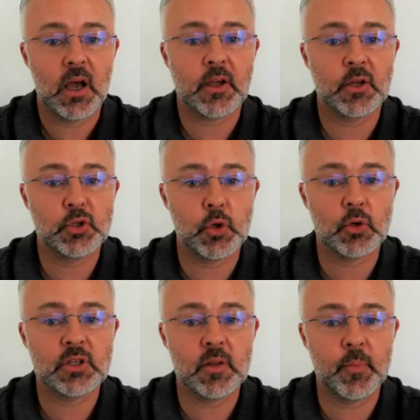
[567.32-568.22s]
I can
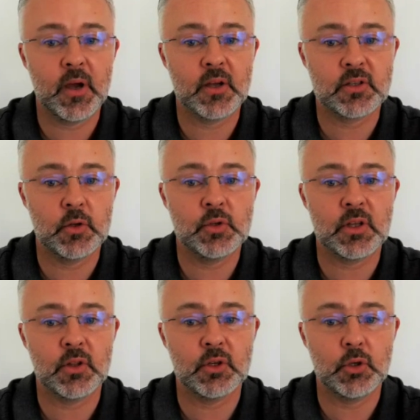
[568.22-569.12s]
talk to the person who's
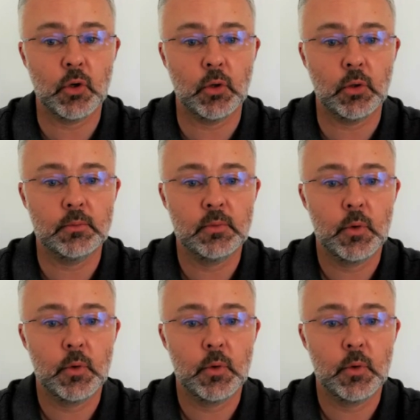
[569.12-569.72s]
at the door,